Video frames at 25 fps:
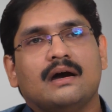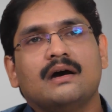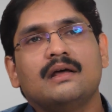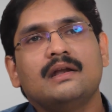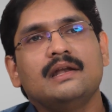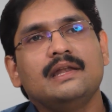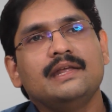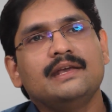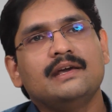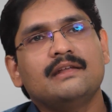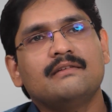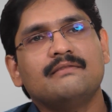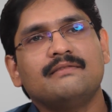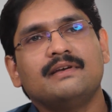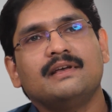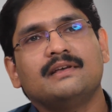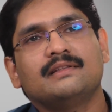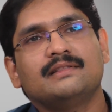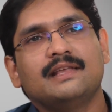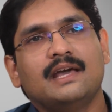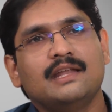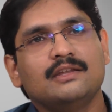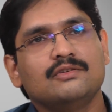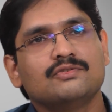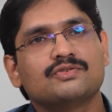Earlier,
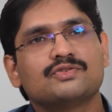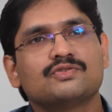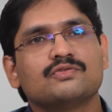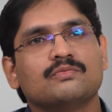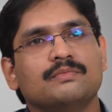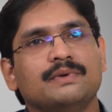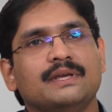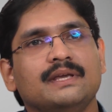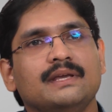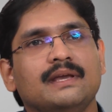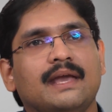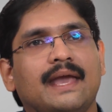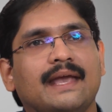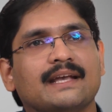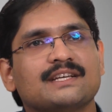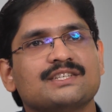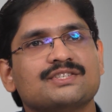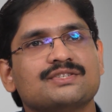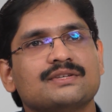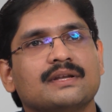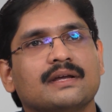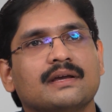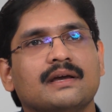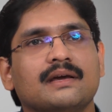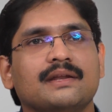there used to be
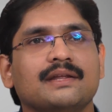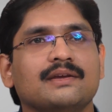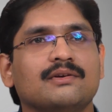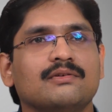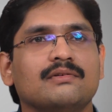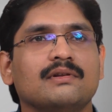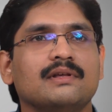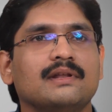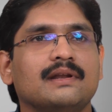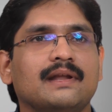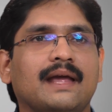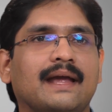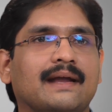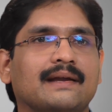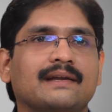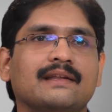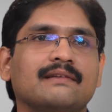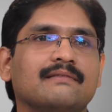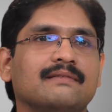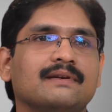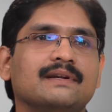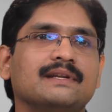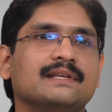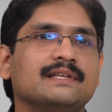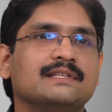extracurricular
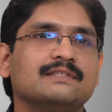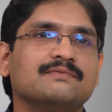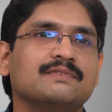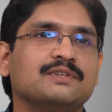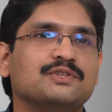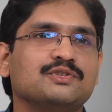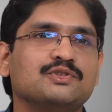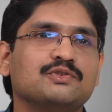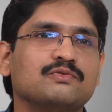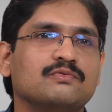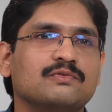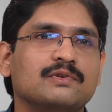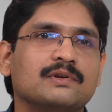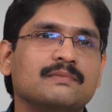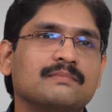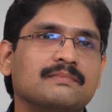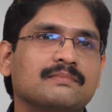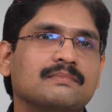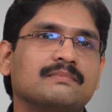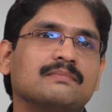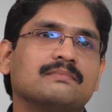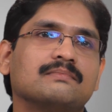activities which you would